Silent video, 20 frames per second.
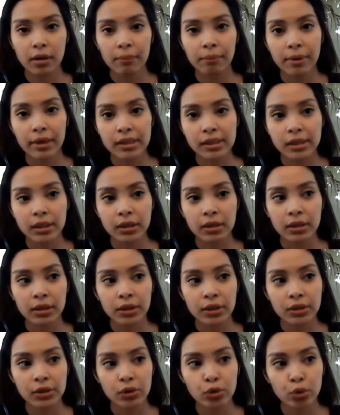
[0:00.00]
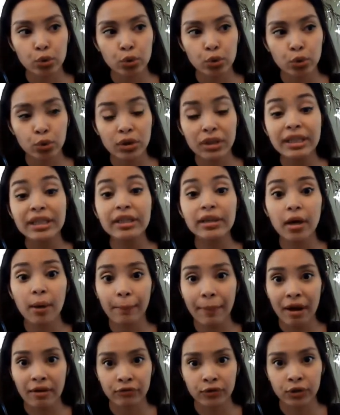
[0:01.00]
basically to clean up
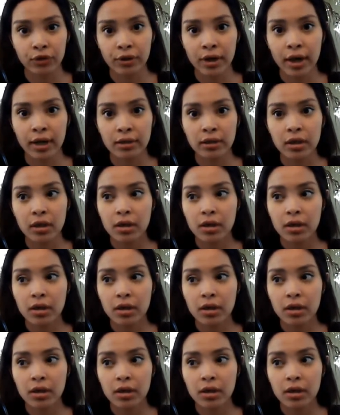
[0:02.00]
after that.